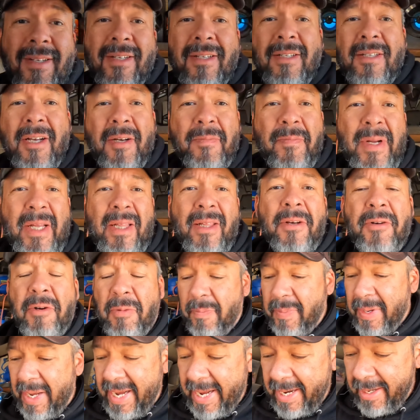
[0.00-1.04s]
Took me a little
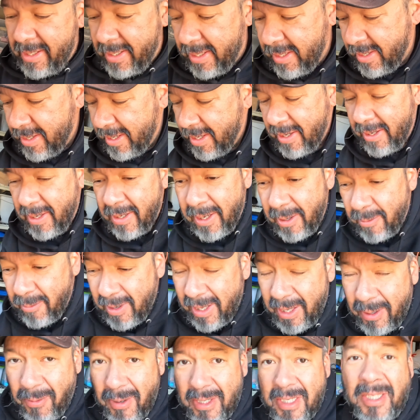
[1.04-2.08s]
bit. It
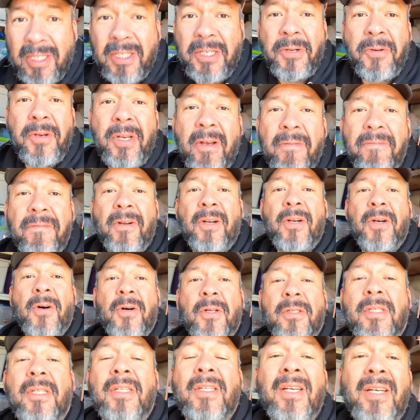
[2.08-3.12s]
really wasn't too
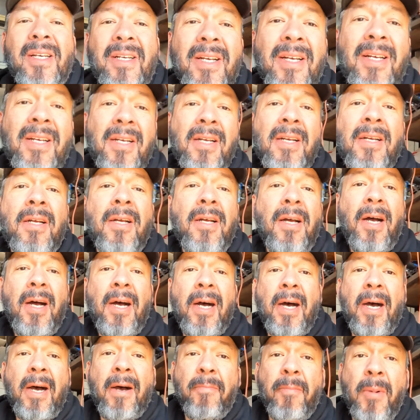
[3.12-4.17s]
difficult.
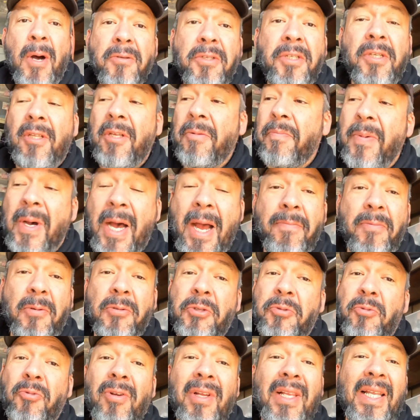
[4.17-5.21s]
Most of the pipe
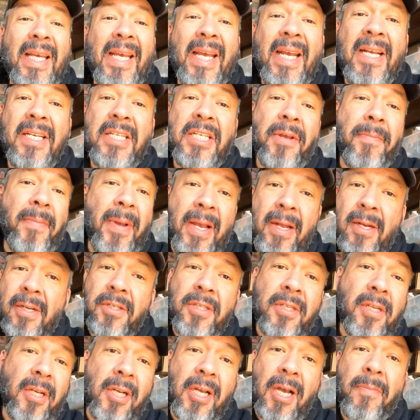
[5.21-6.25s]
was really easy, man.
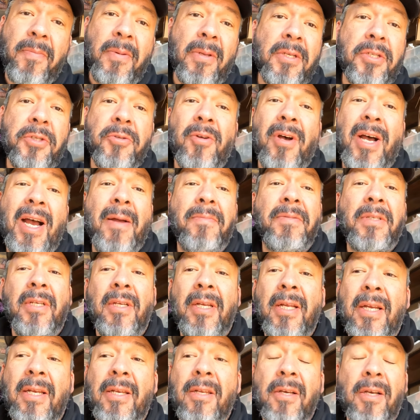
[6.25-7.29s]
Just a couple of swipes
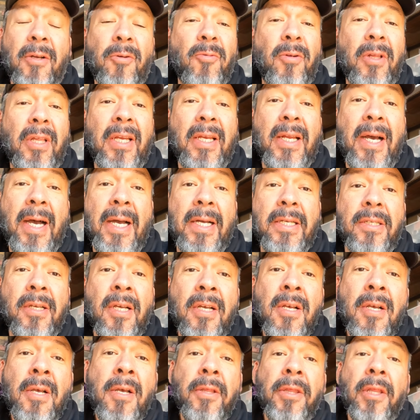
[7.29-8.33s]
and it looked really nice.
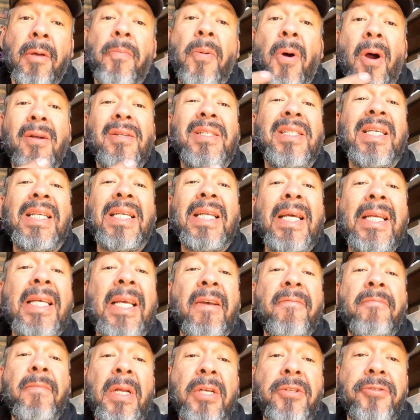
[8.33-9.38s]
The parts that did
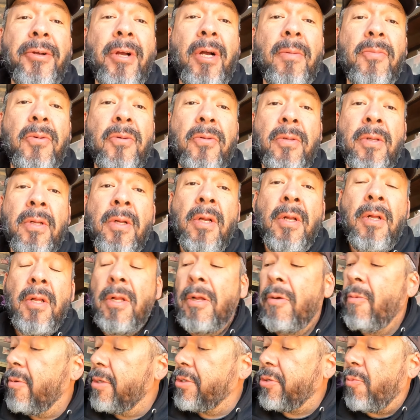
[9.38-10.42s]
give me trouble
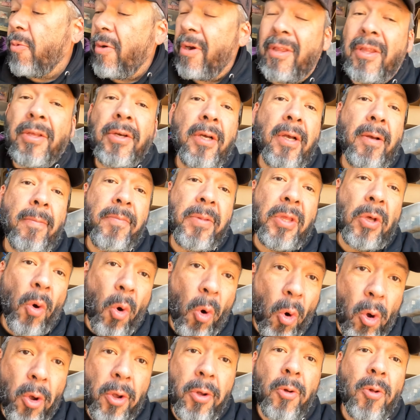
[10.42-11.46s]
was where the
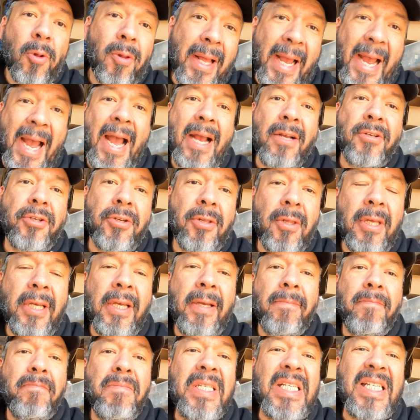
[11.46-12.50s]
oil
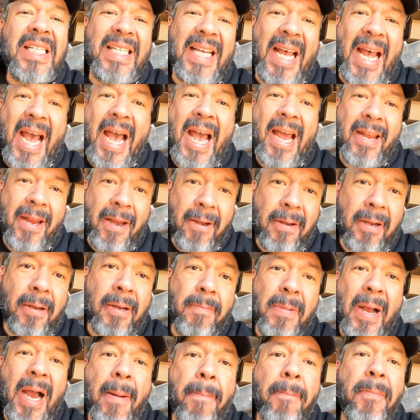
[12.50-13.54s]
actually sat
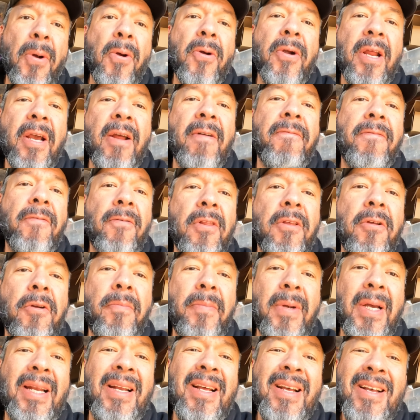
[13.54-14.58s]
and got burned in for a little
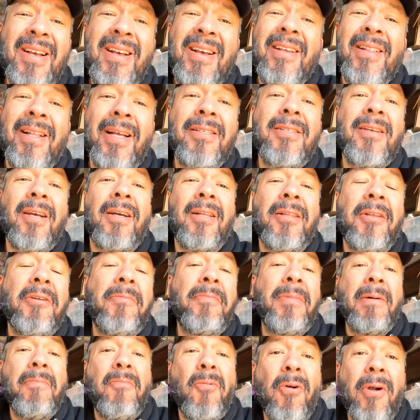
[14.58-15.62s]
bit. That took a little
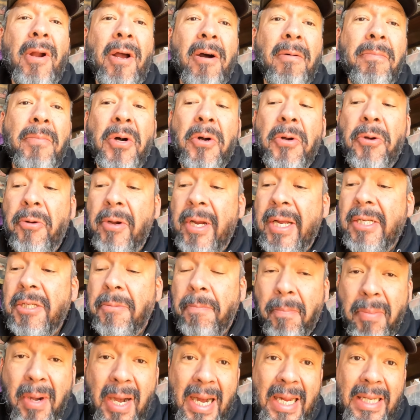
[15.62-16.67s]
bit more elbow grease,
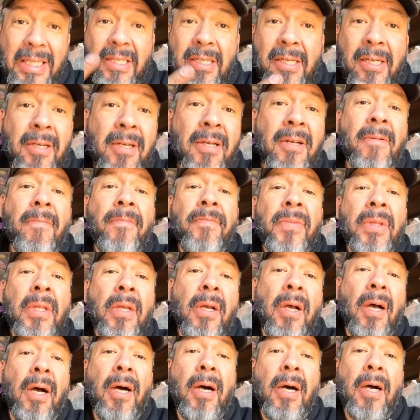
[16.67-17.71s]
but
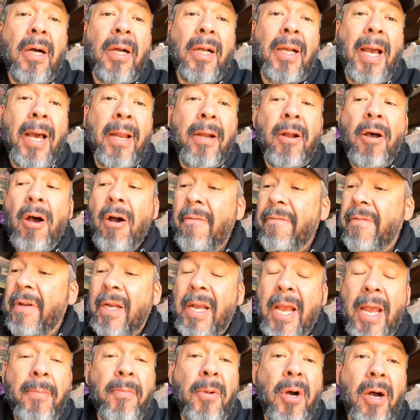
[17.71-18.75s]
got it off. It
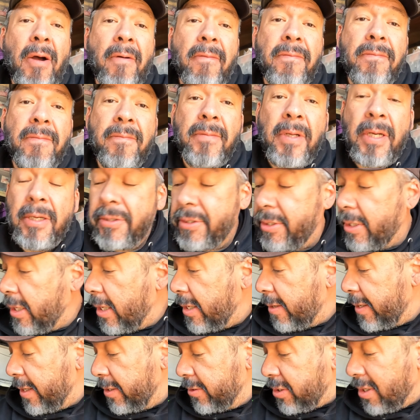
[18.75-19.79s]
came off. Here's
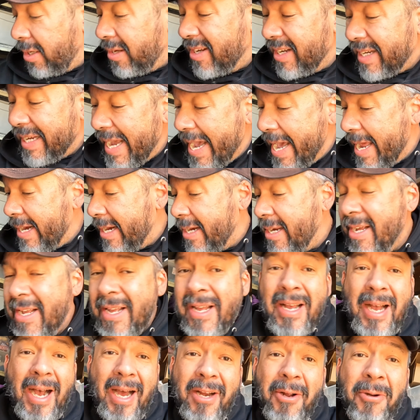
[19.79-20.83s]
a look at it.
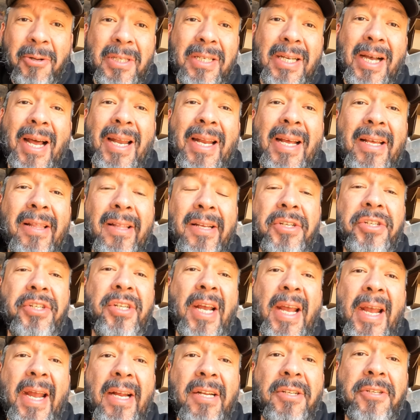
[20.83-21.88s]
I know it's kind of in the
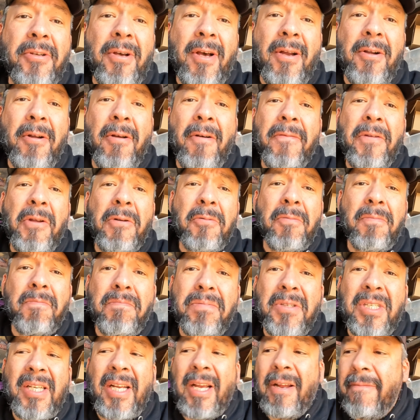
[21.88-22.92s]
shade, so I don't know if you'll
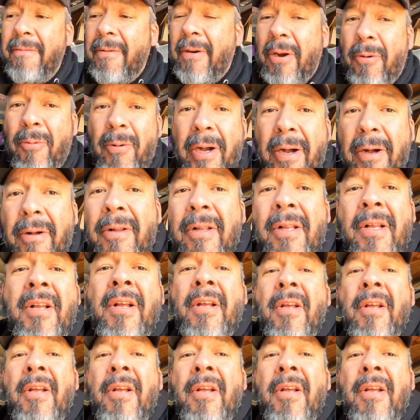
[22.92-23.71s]
see it very well,